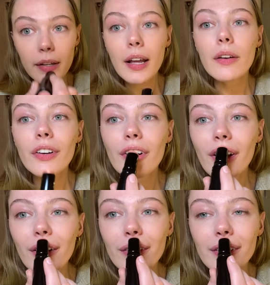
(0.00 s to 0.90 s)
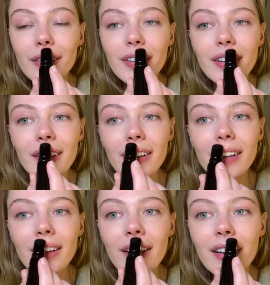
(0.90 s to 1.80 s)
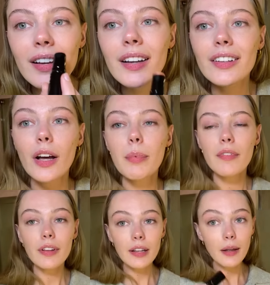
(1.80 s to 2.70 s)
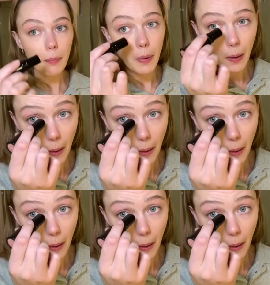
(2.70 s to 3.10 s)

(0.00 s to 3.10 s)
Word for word: Down your nose, top of the lip,